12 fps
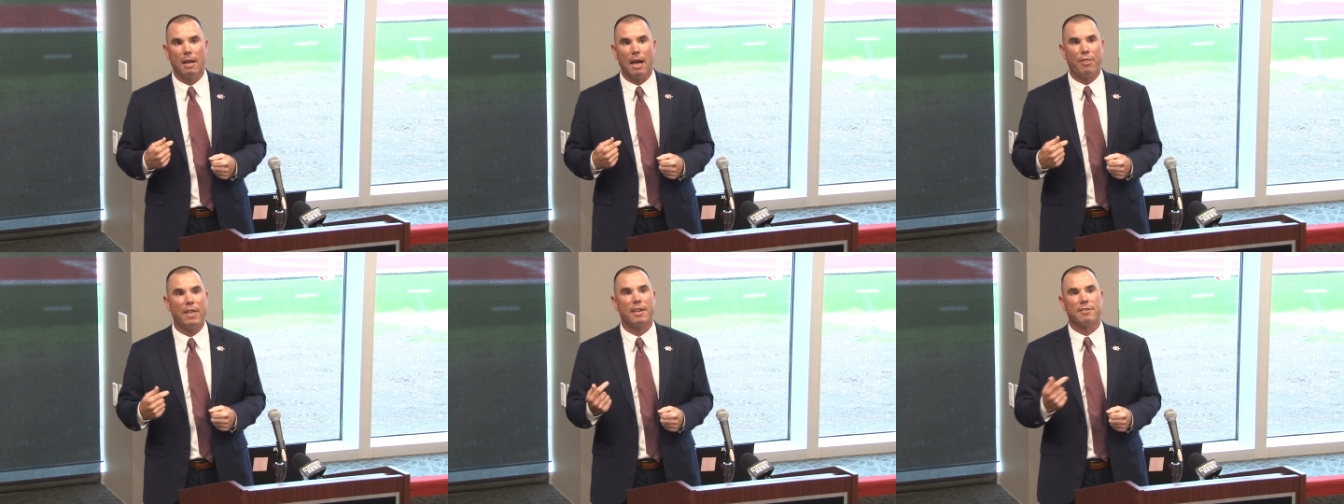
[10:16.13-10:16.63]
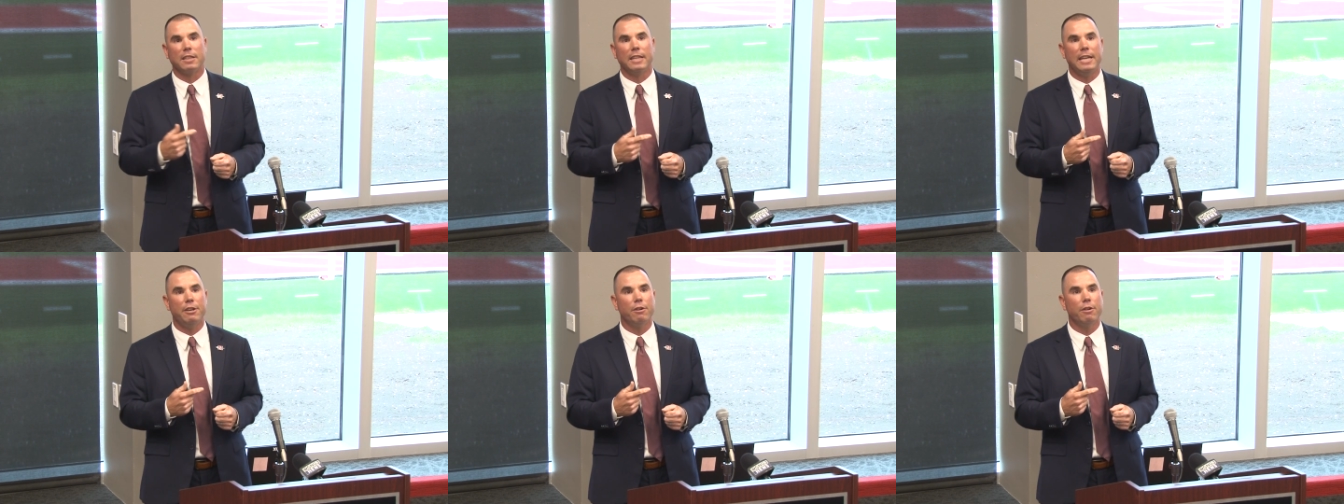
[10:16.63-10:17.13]
I think as a
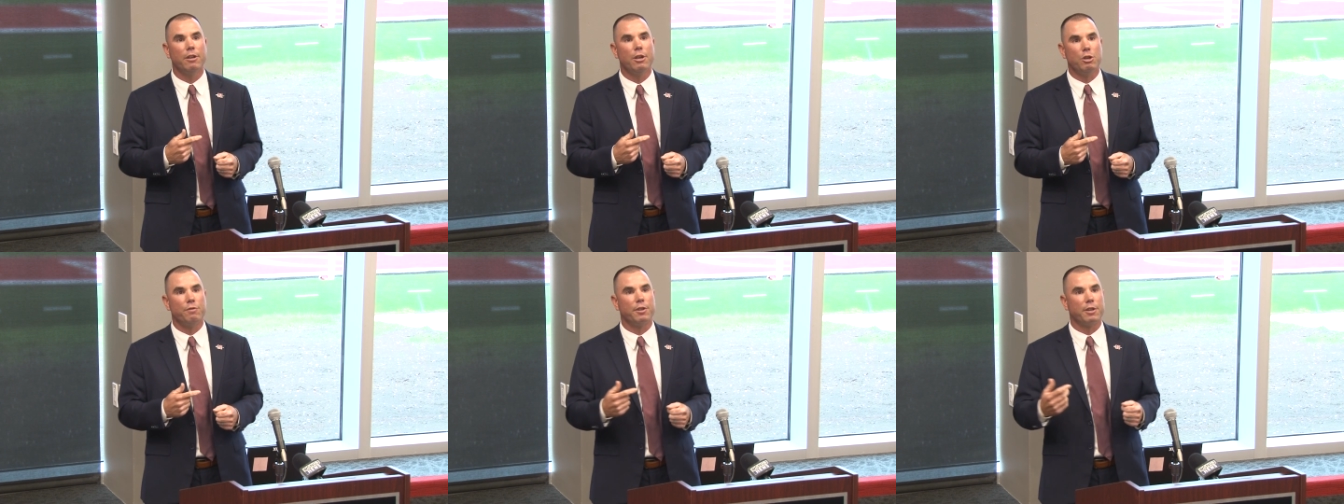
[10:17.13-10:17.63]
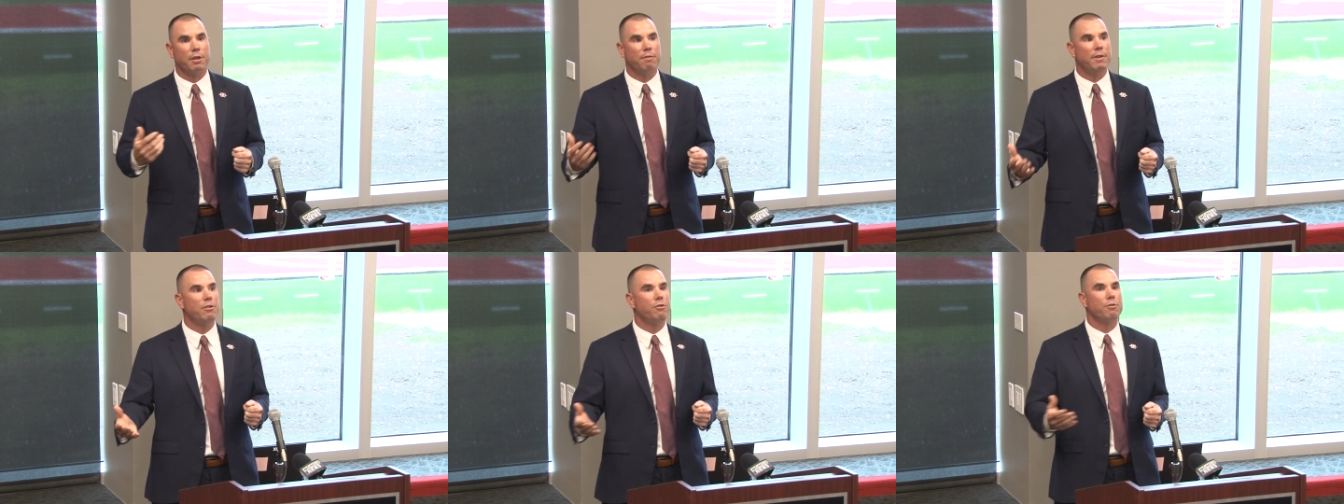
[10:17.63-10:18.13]
leader, you have to
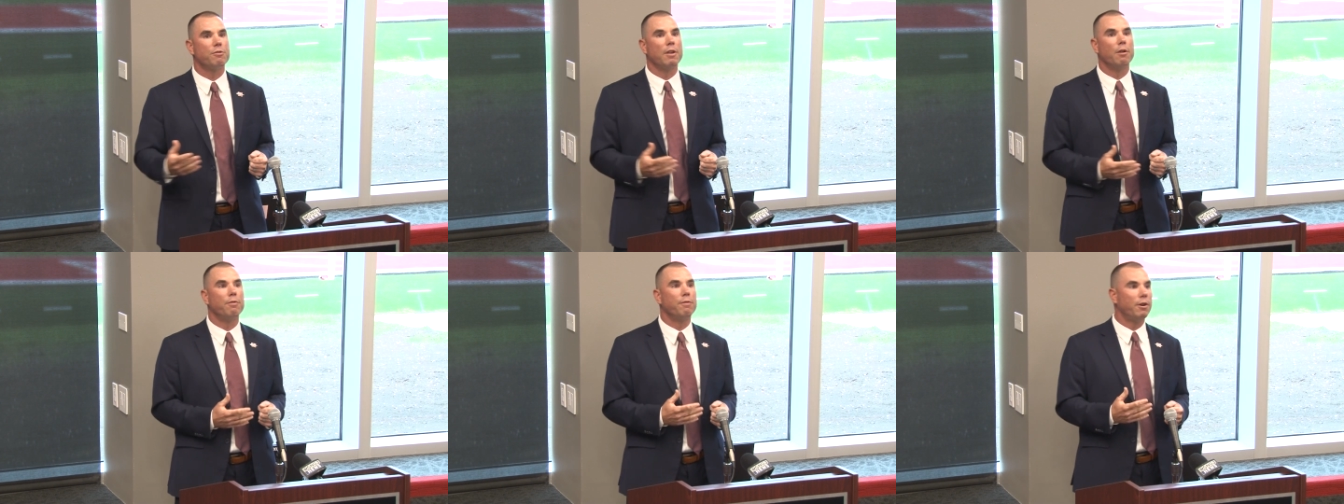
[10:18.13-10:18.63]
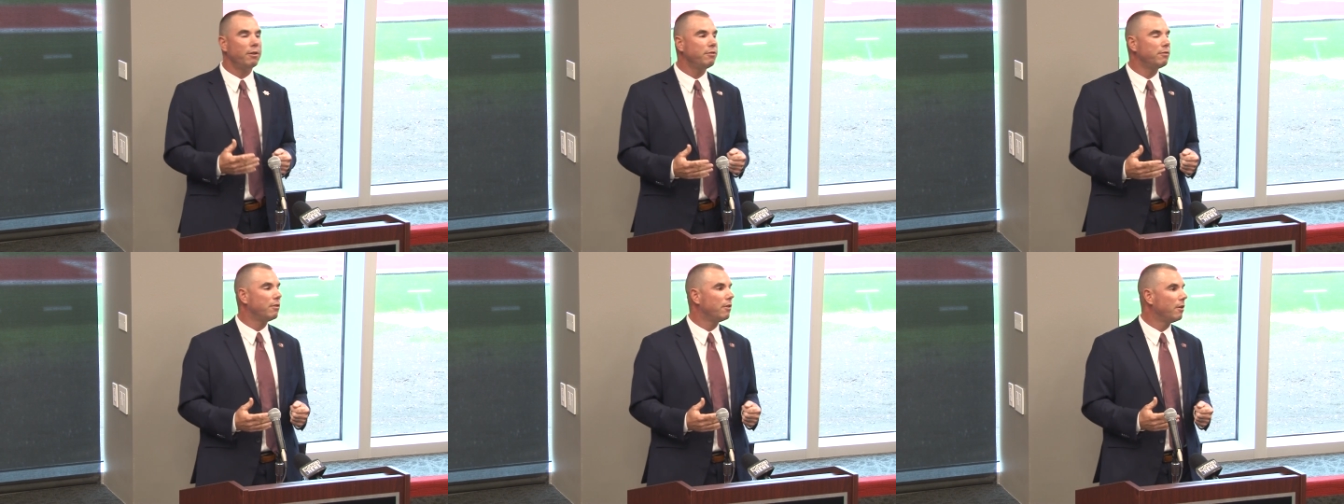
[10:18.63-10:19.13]
convince yourself
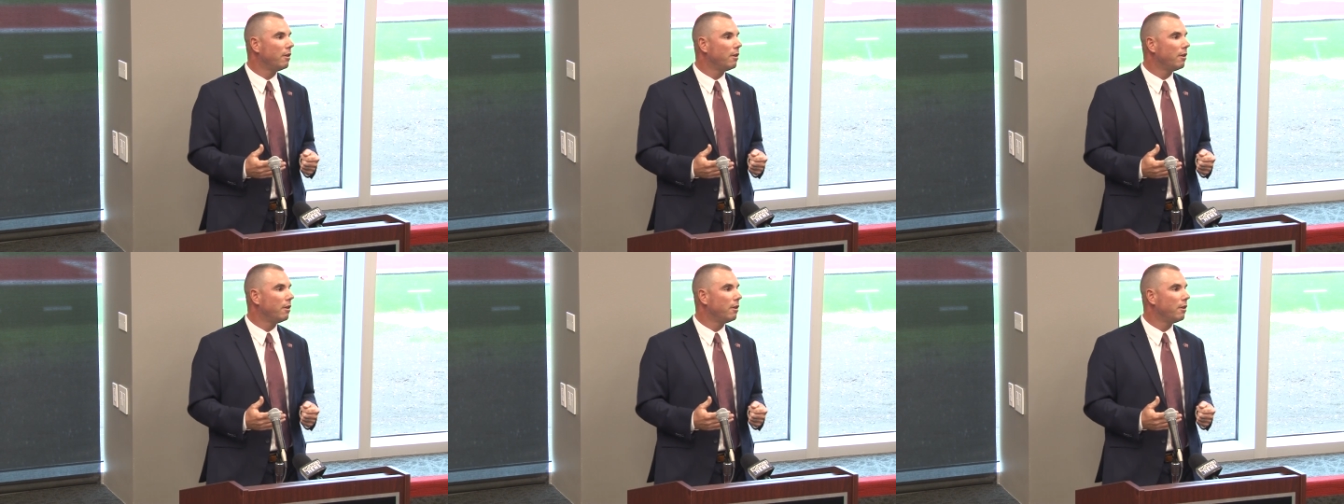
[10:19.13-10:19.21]
first.